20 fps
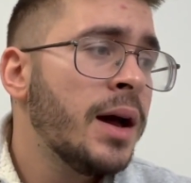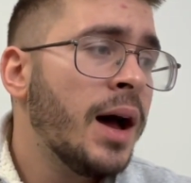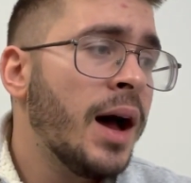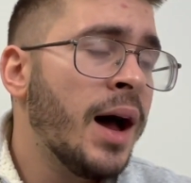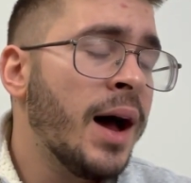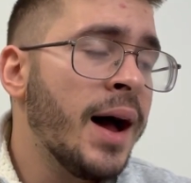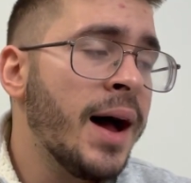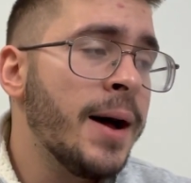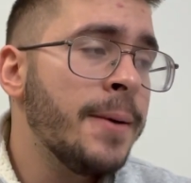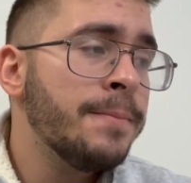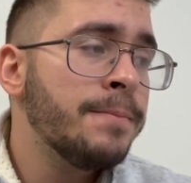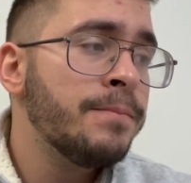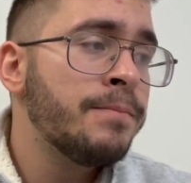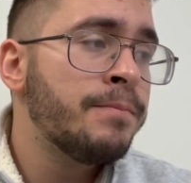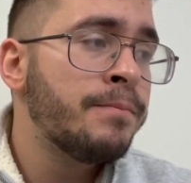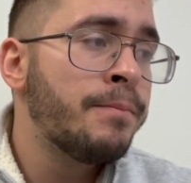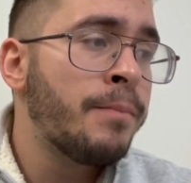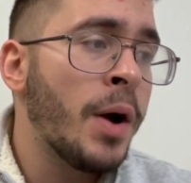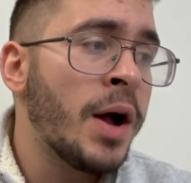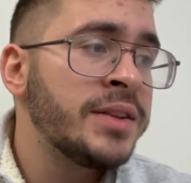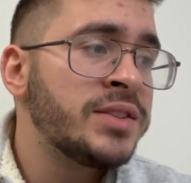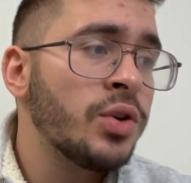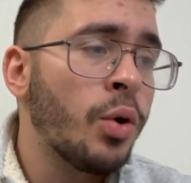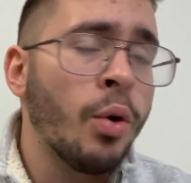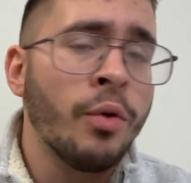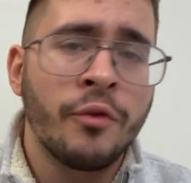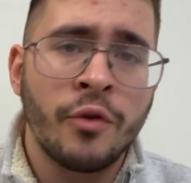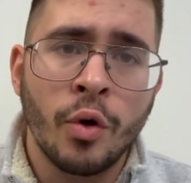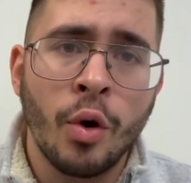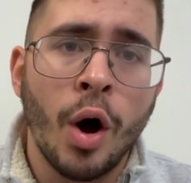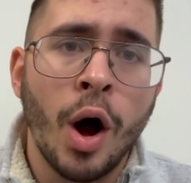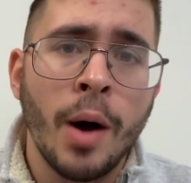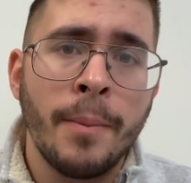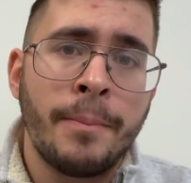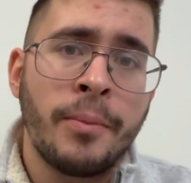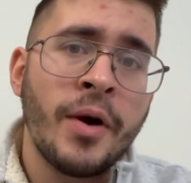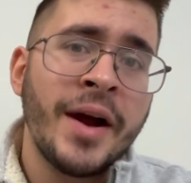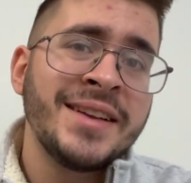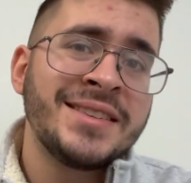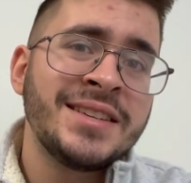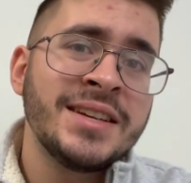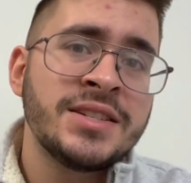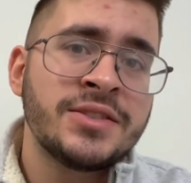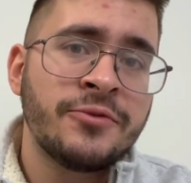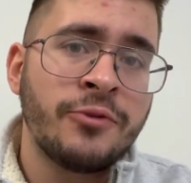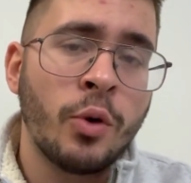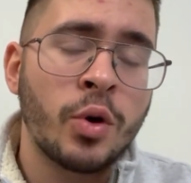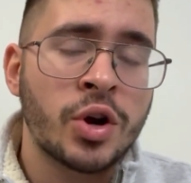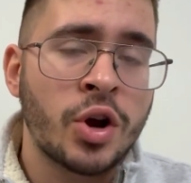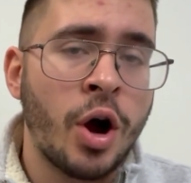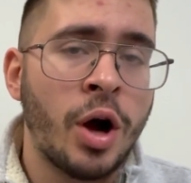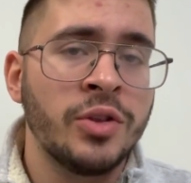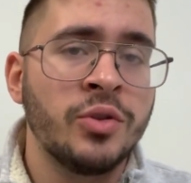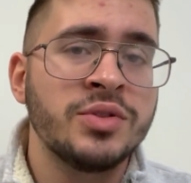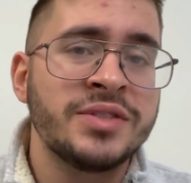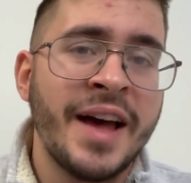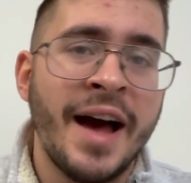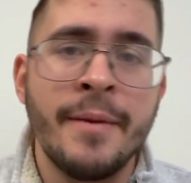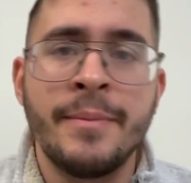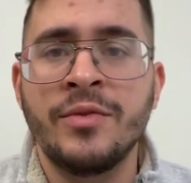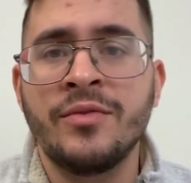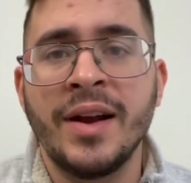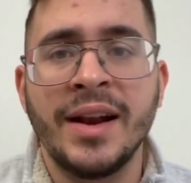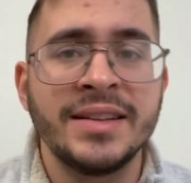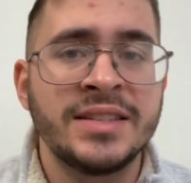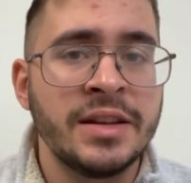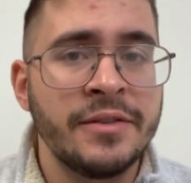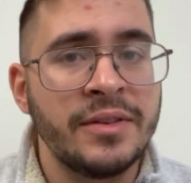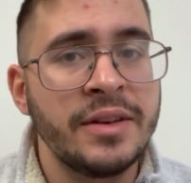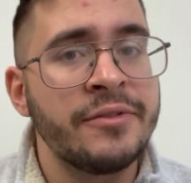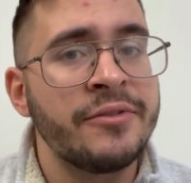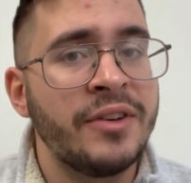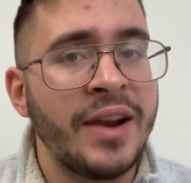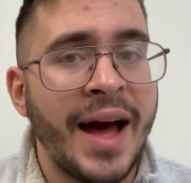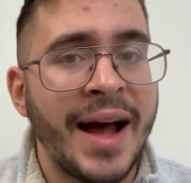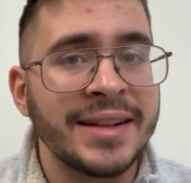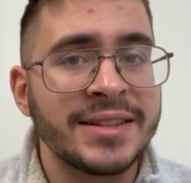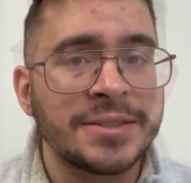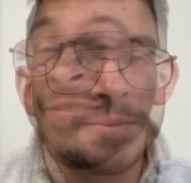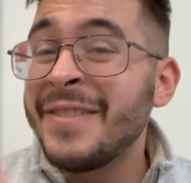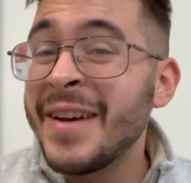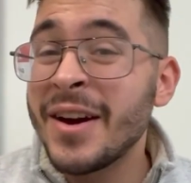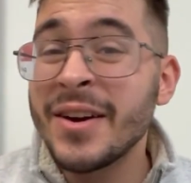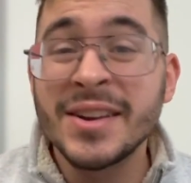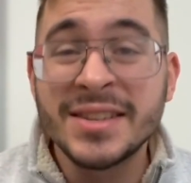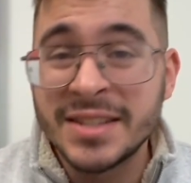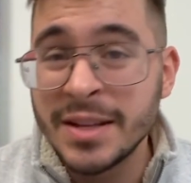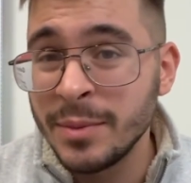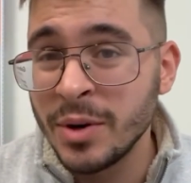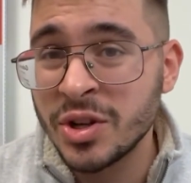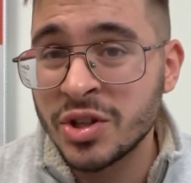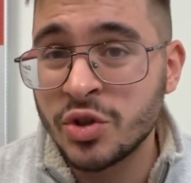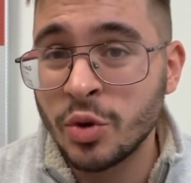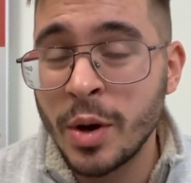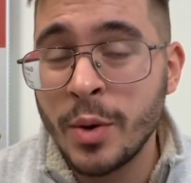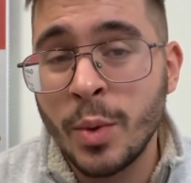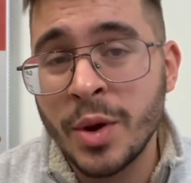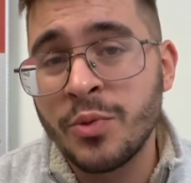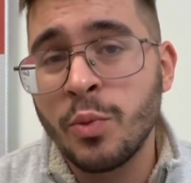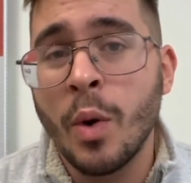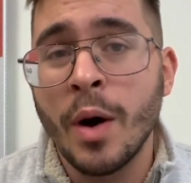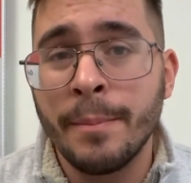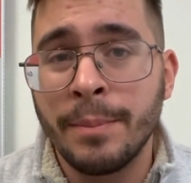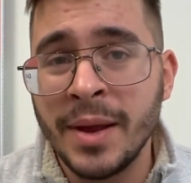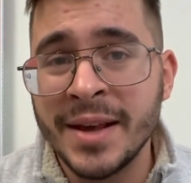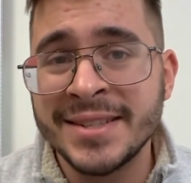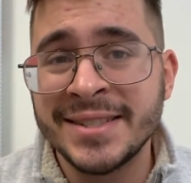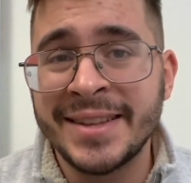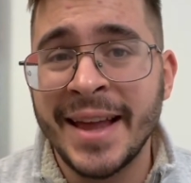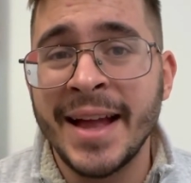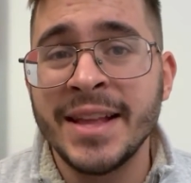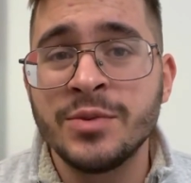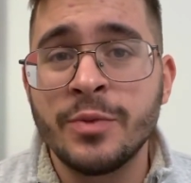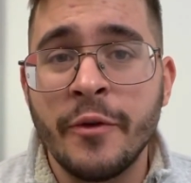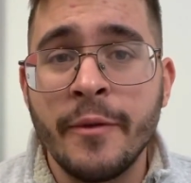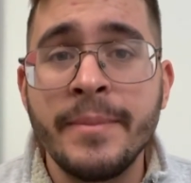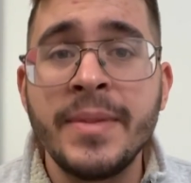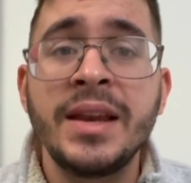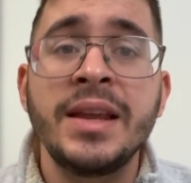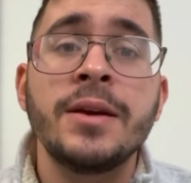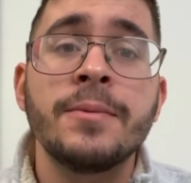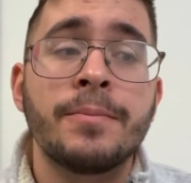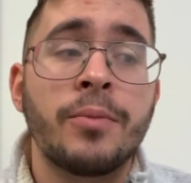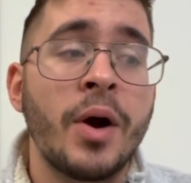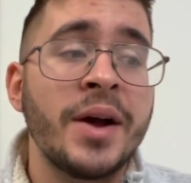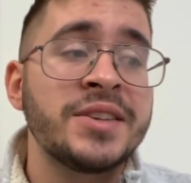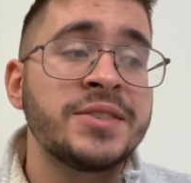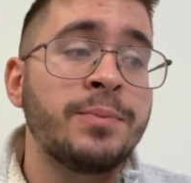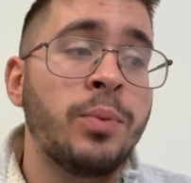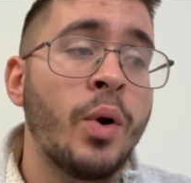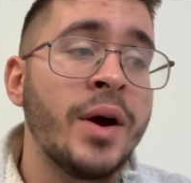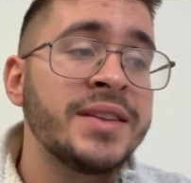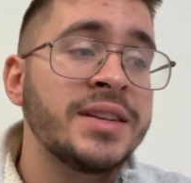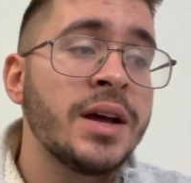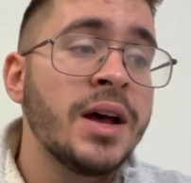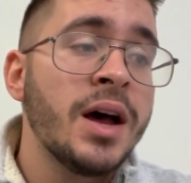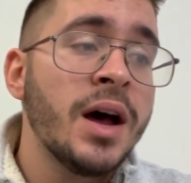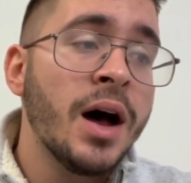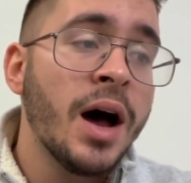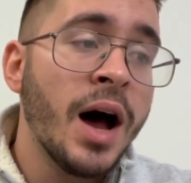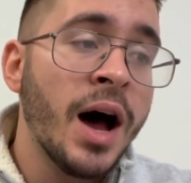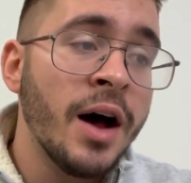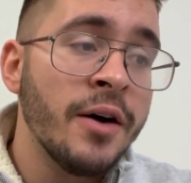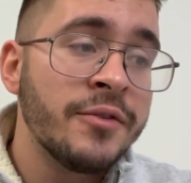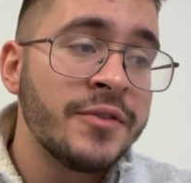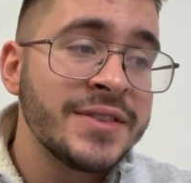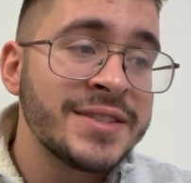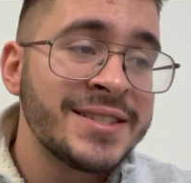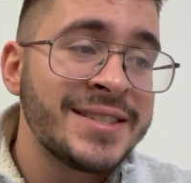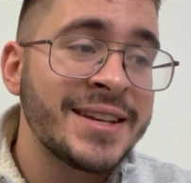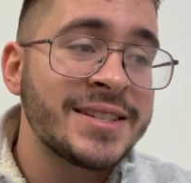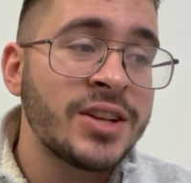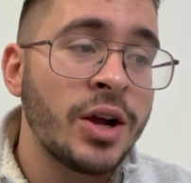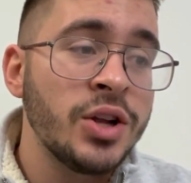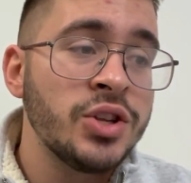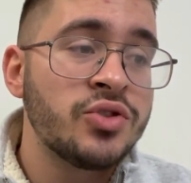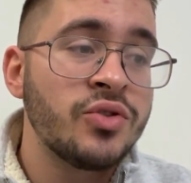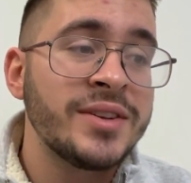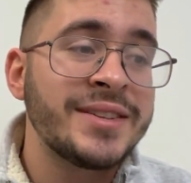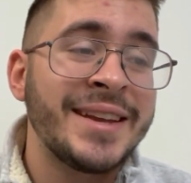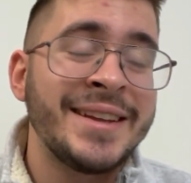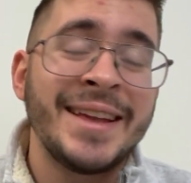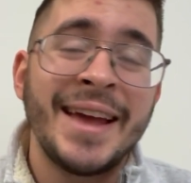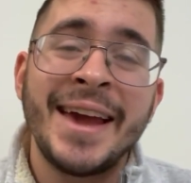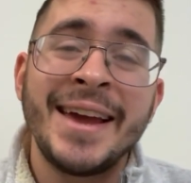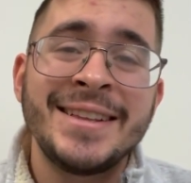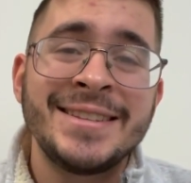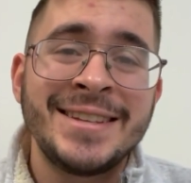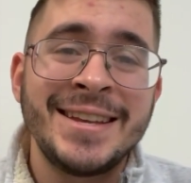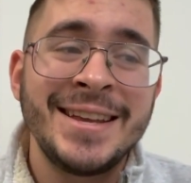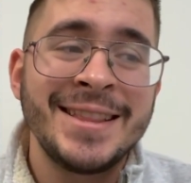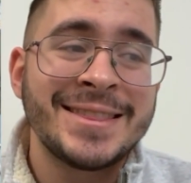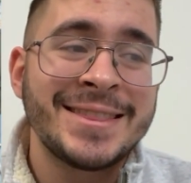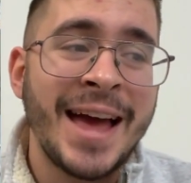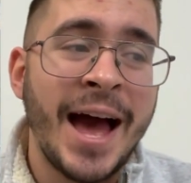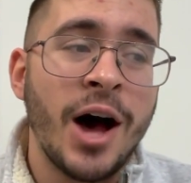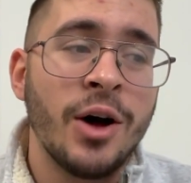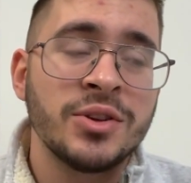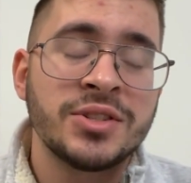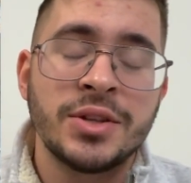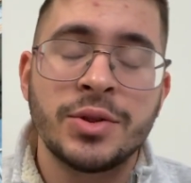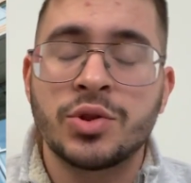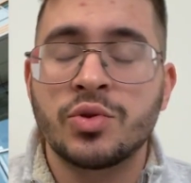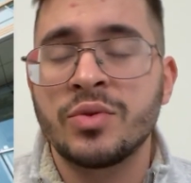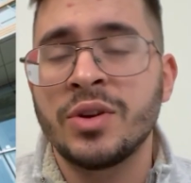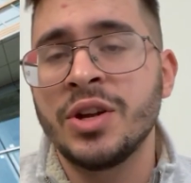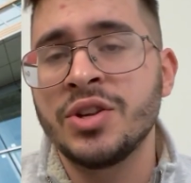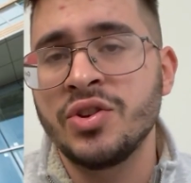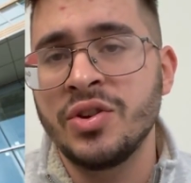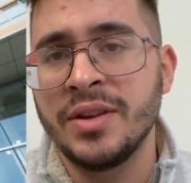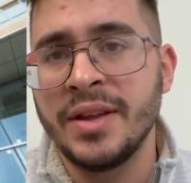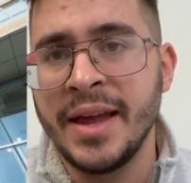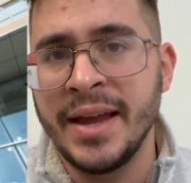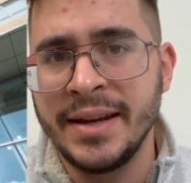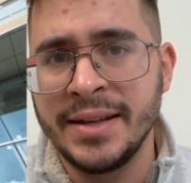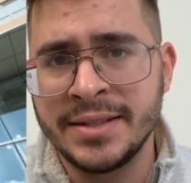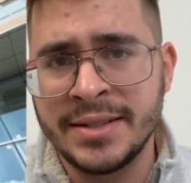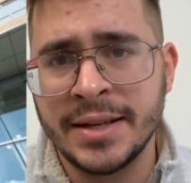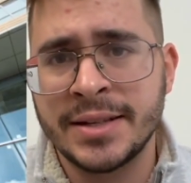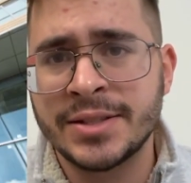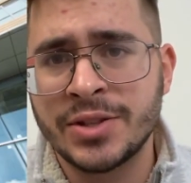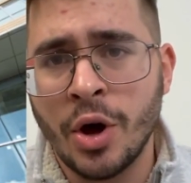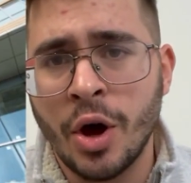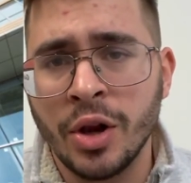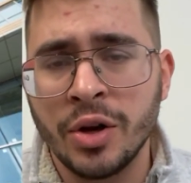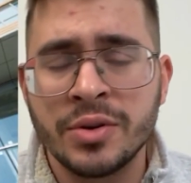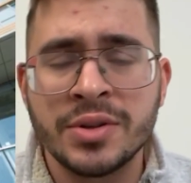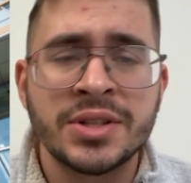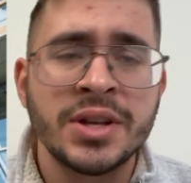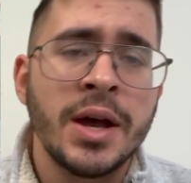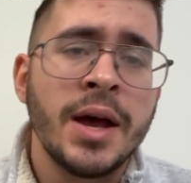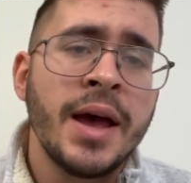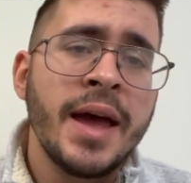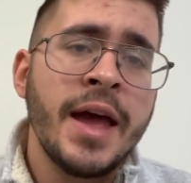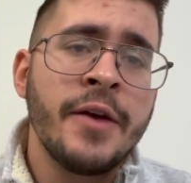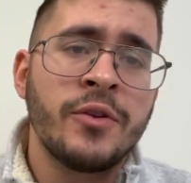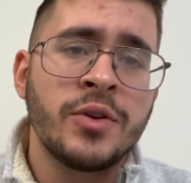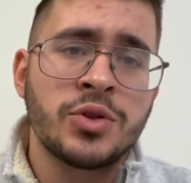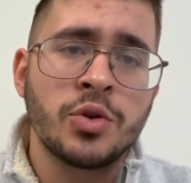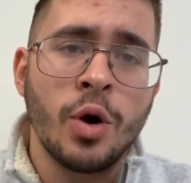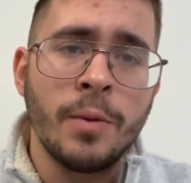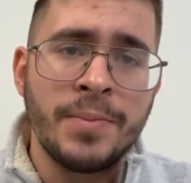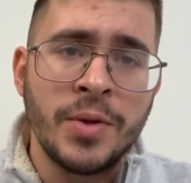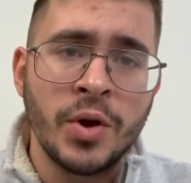But overall, prices for condos have been relatively flat. A very similar story with one plus dens with a median price point of $618,386. If we throw up